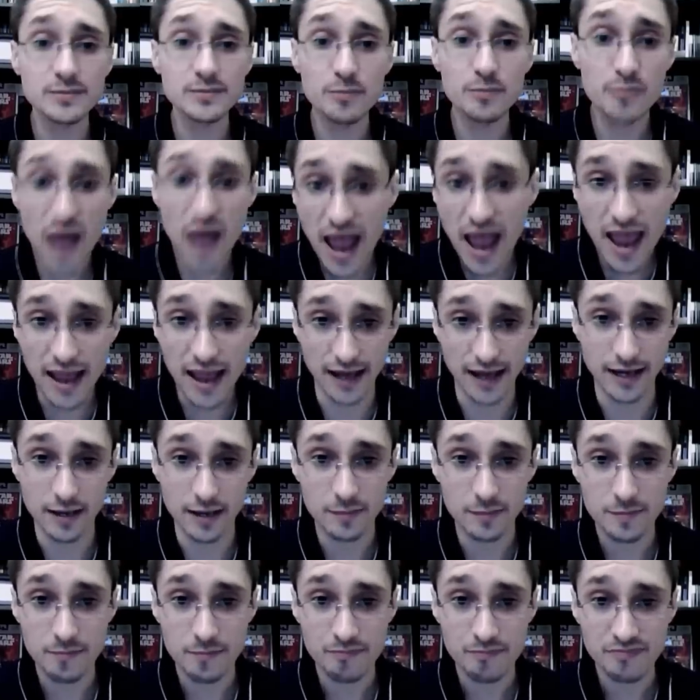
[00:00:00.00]
Bay.
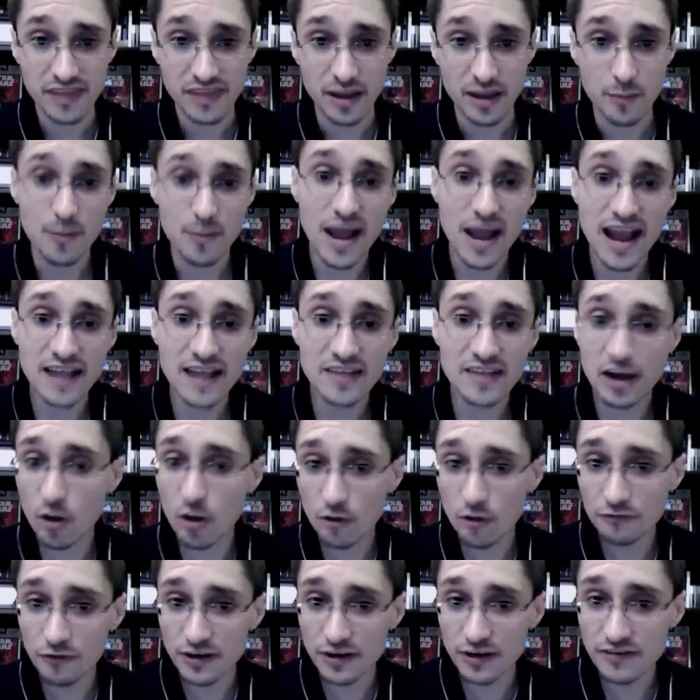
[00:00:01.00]
Bay, that
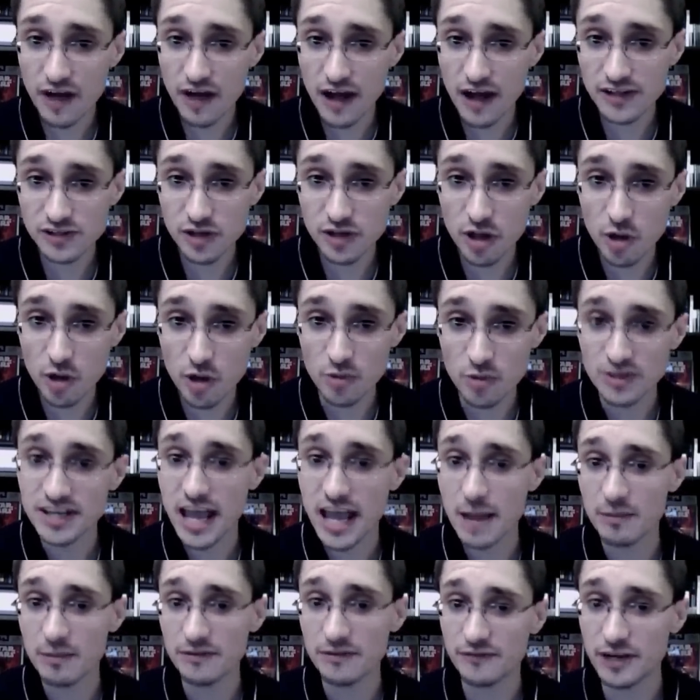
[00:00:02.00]
old friend of Han Solo who
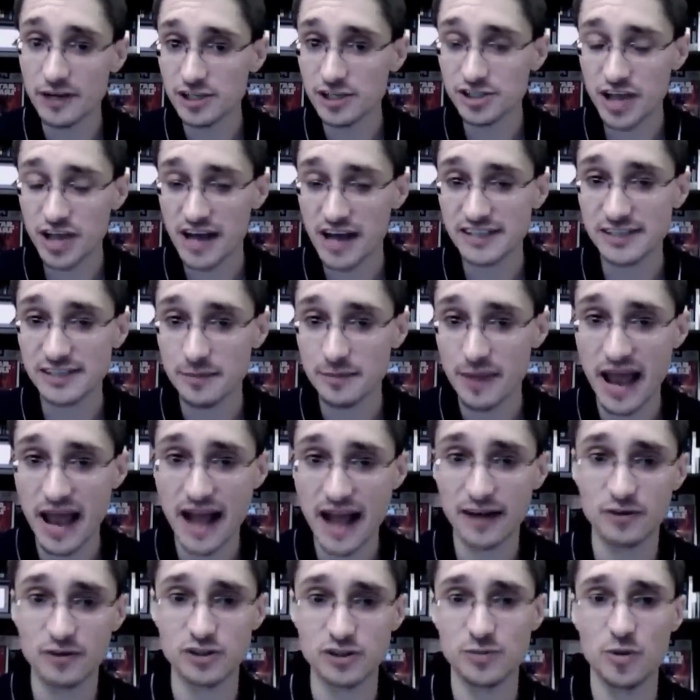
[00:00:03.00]
came with Finn Shisa
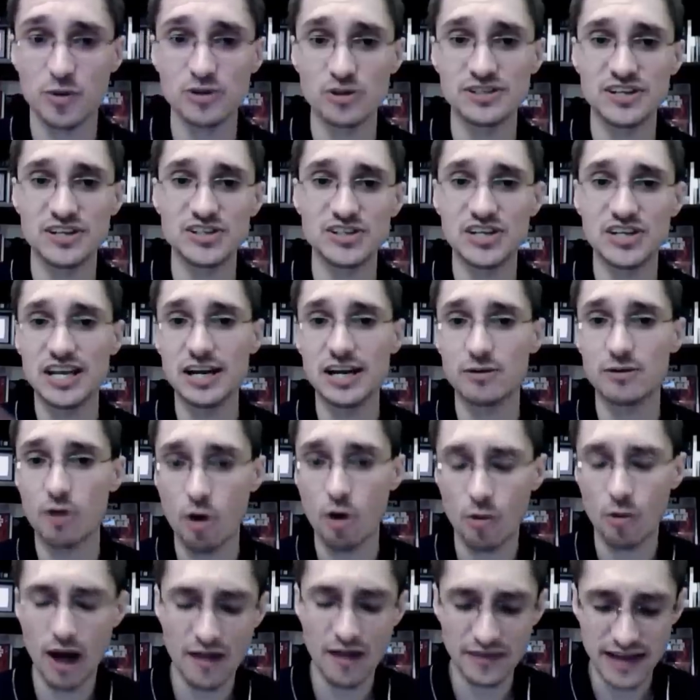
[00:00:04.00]
back, who's supposedly this hero
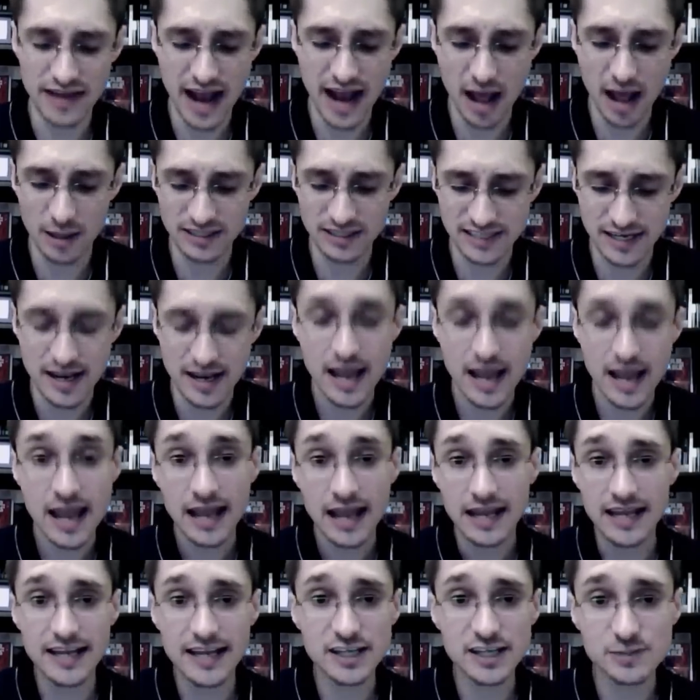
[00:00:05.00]
around the galaxy,
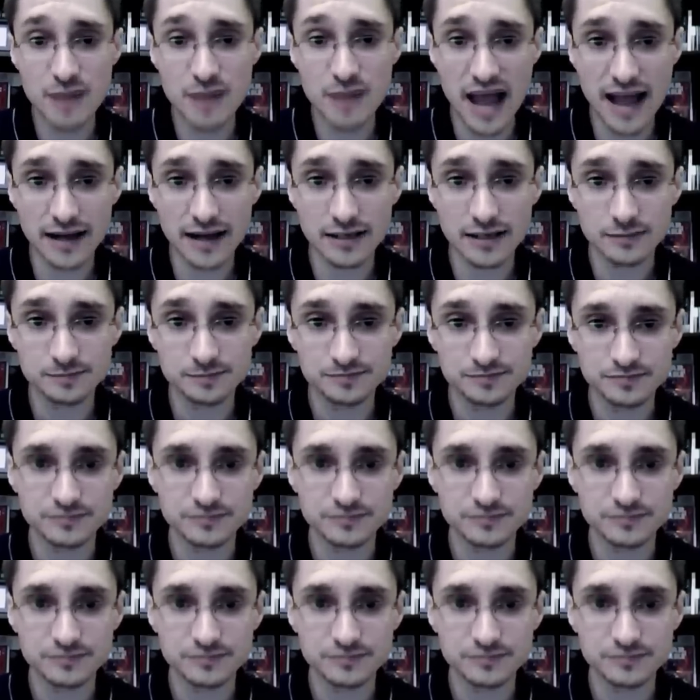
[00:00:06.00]
he is back.